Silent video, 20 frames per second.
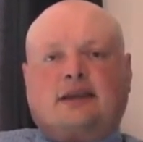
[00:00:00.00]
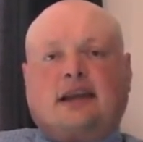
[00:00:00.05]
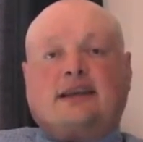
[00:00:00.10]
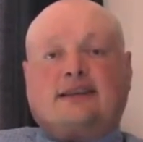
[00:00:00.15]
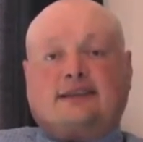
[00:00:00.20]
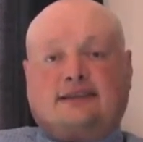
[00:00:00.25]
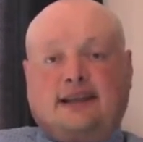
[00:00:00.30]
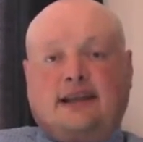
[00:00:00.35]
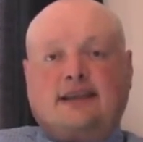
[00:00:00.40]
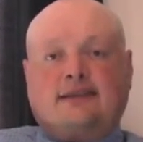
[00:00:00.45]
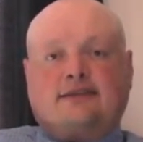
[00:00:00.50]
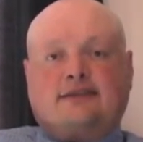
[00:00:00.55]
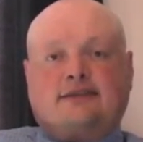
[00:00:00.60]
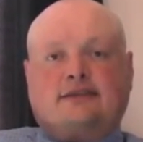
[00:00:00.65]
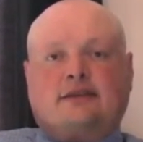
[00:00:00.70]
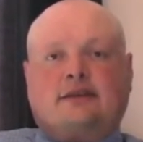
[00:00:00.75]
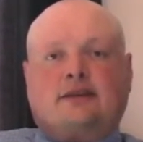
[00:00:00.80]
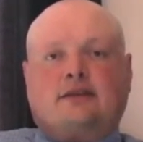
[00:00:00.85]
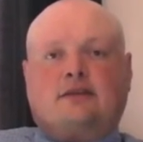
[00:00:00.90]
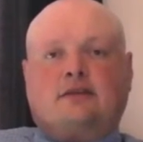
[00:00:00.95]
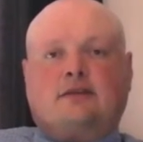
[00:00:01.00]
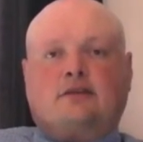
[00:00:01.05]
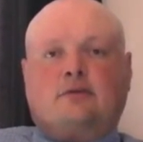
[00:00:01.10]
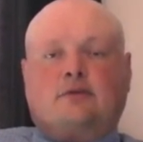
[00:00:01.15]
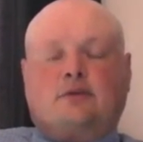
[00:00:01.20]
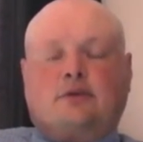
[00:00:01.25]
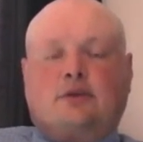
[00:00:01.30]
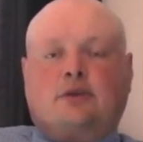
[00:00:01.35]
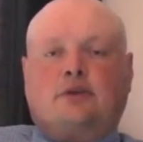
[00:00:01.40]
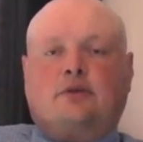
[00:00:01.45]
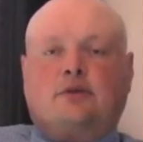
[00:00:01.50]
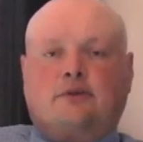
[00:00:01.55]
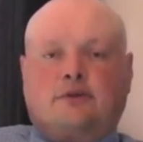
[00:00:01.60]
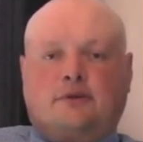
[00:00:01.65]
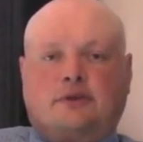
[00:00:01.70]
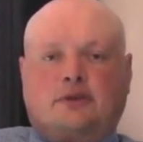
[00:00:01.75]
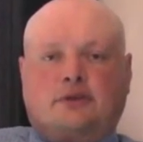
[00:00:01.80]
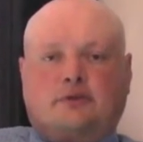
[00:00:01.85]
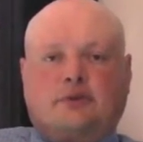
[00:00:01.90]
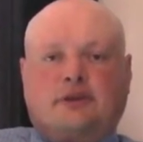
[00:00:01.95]
extent in the
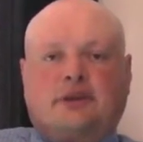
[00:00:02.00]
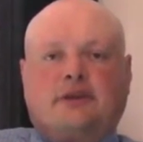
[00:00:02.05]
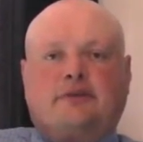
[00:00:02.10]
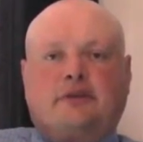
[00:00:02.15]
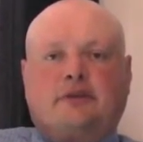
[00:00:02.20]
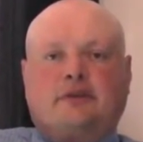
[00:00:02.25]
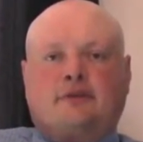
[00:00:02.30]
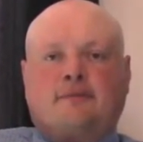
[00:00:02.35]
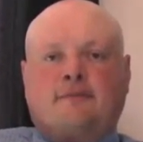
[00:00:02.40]
universe we live in.